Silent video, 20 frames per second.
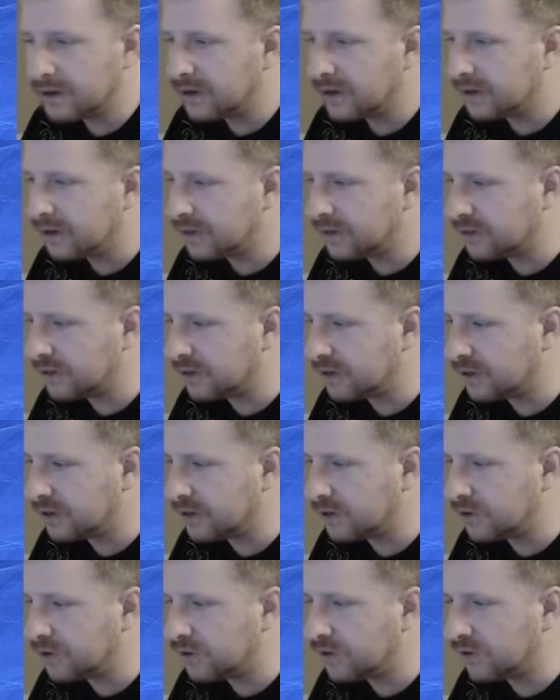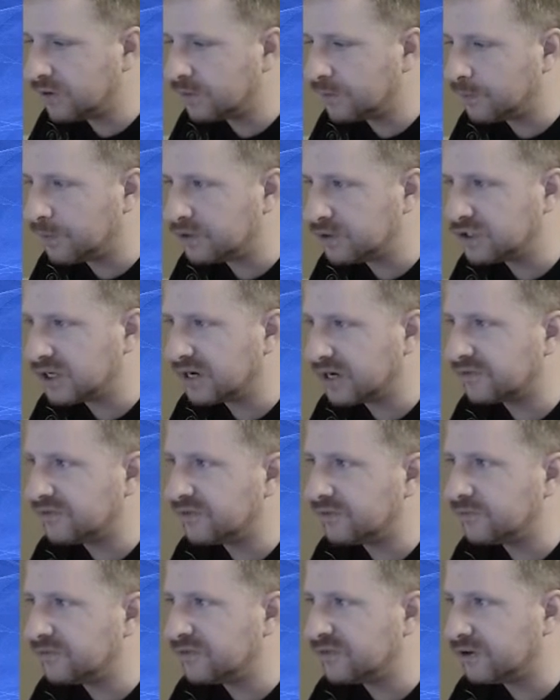and then do a project
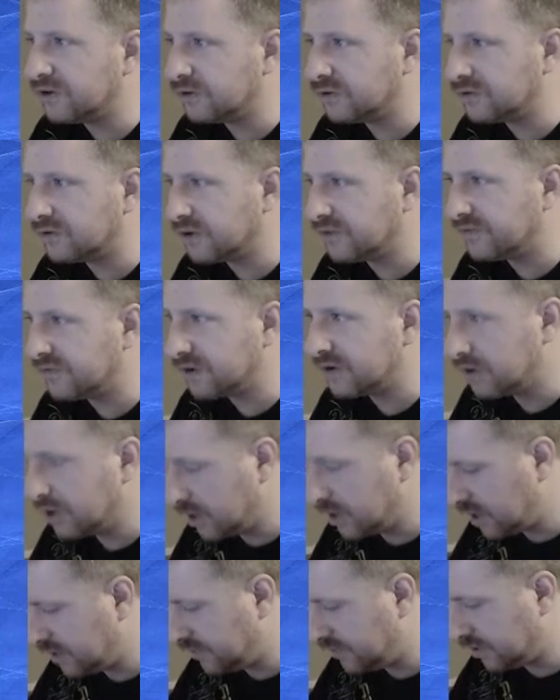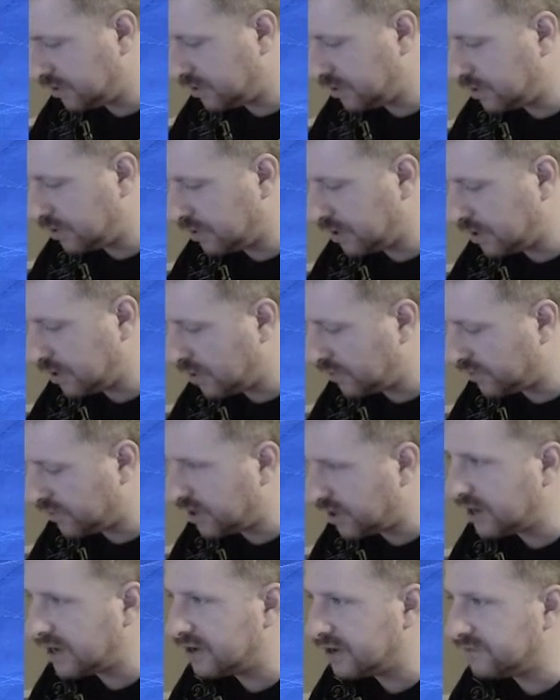from view. So if you're doing an
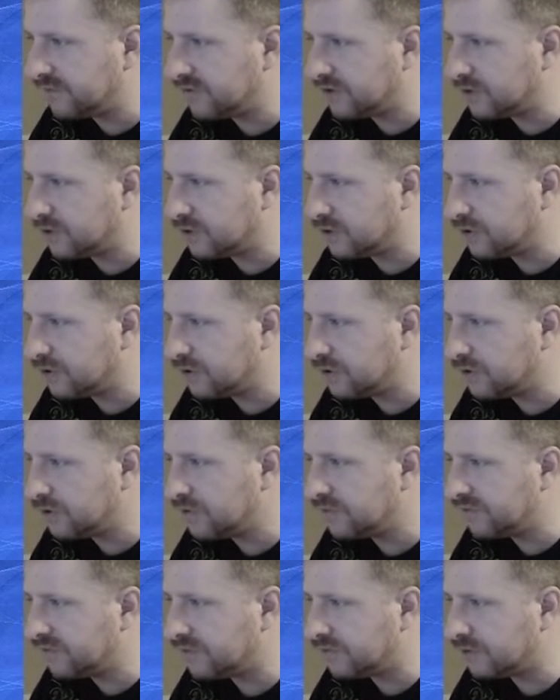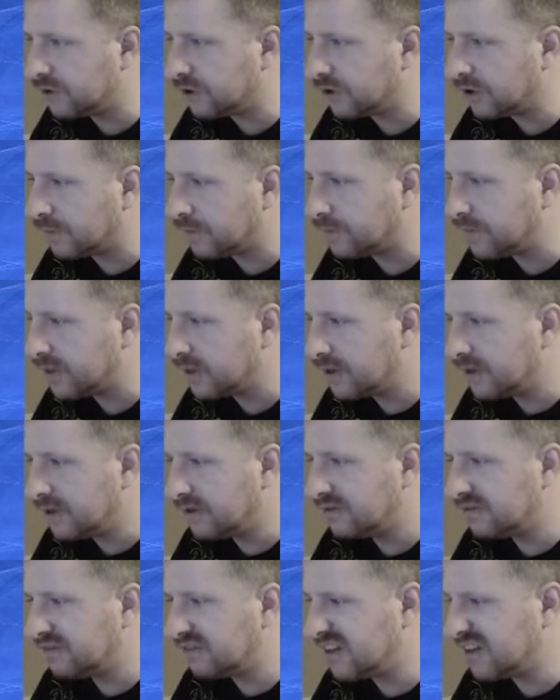overhead view from
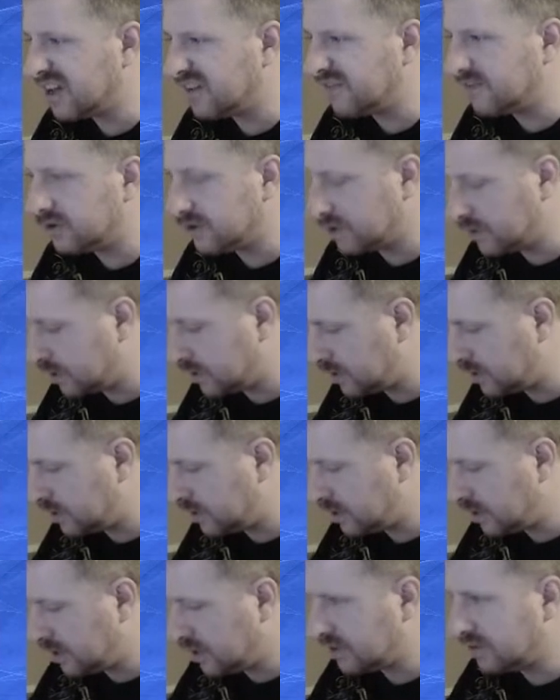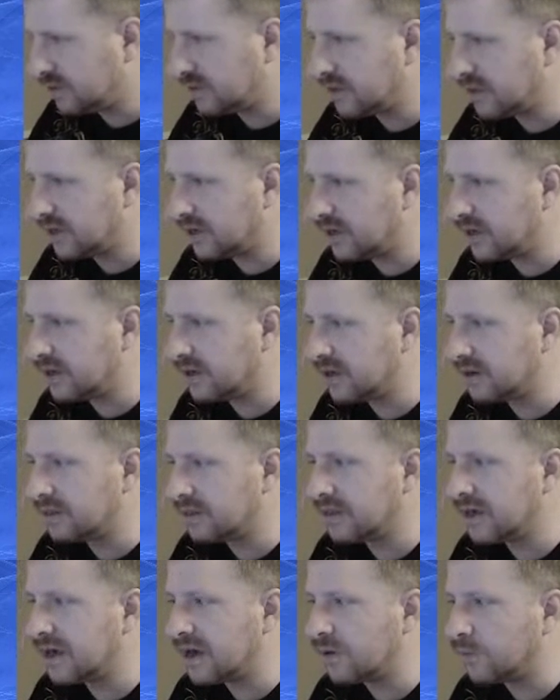7, then
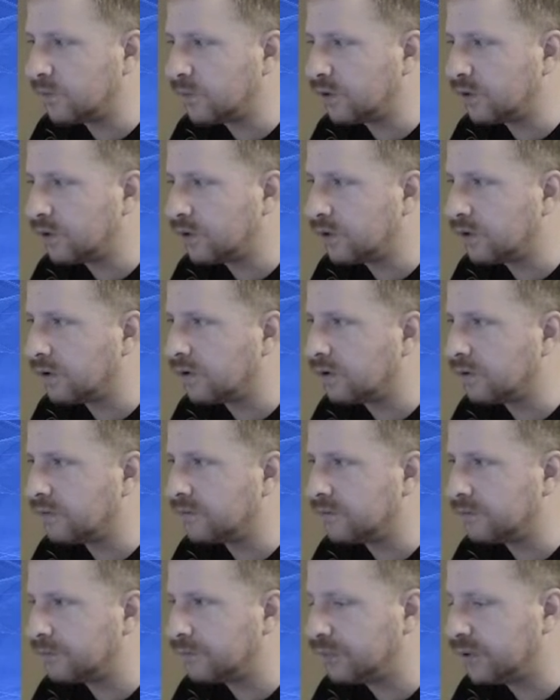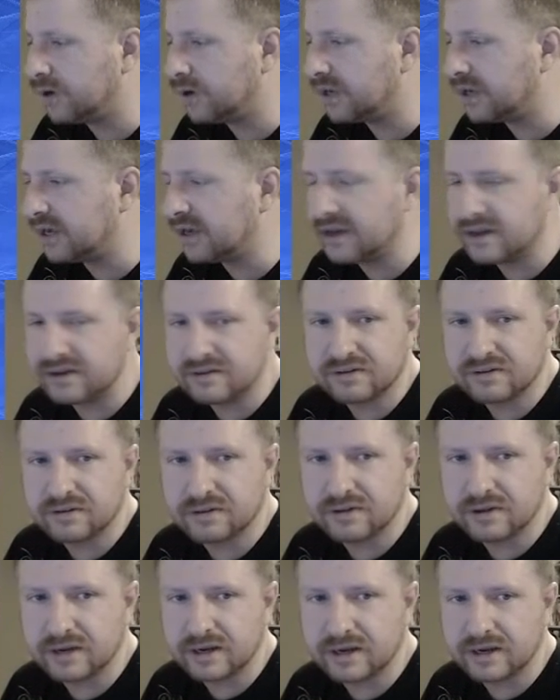that will pretty
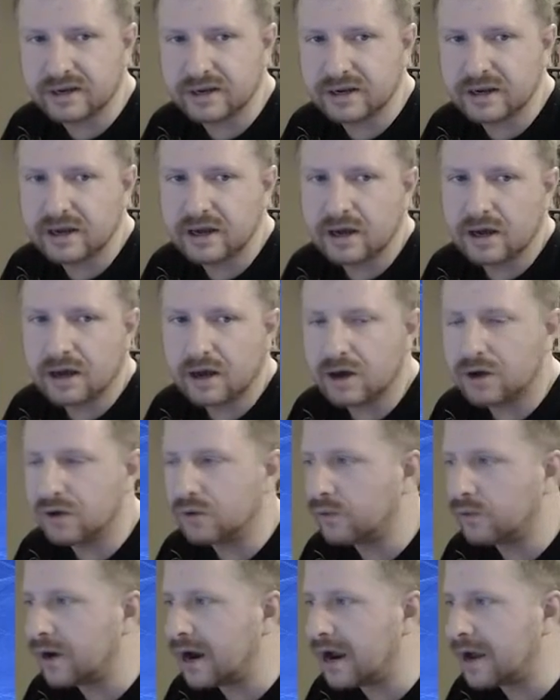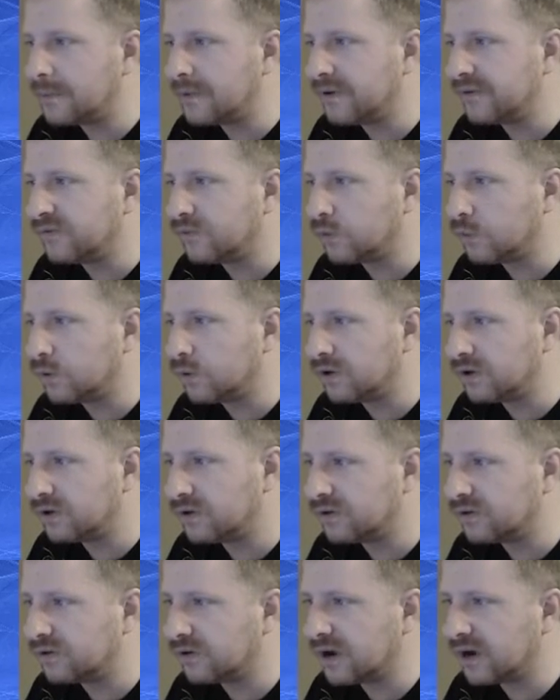easily unwrap it for you,
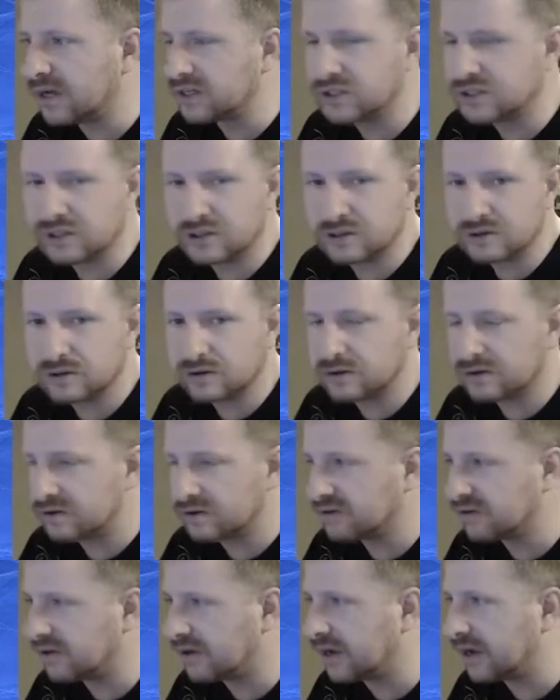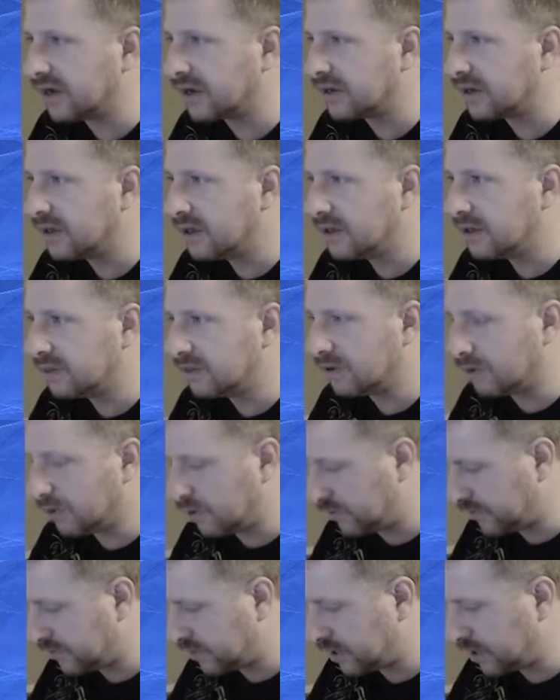so it actually looks like the
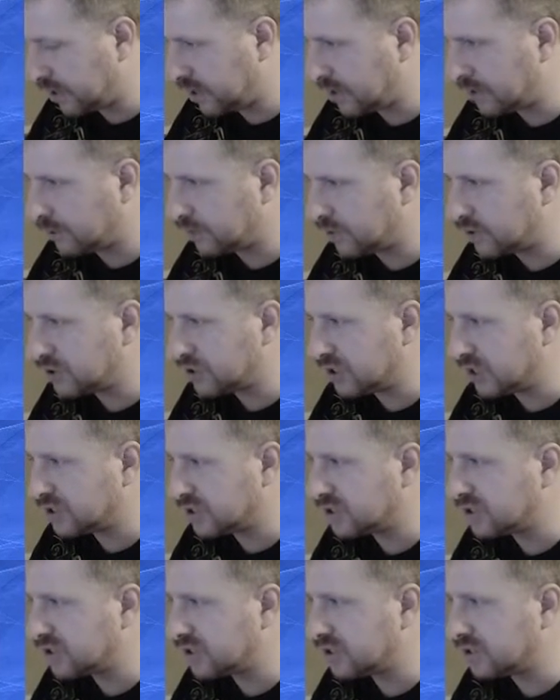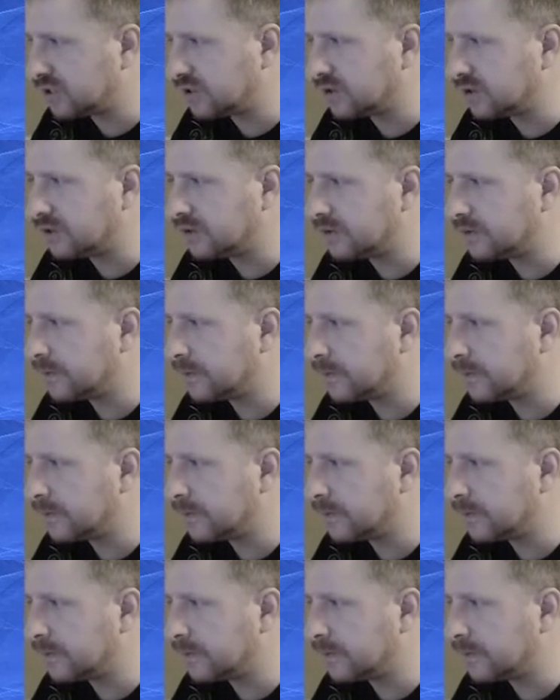overhead projection here.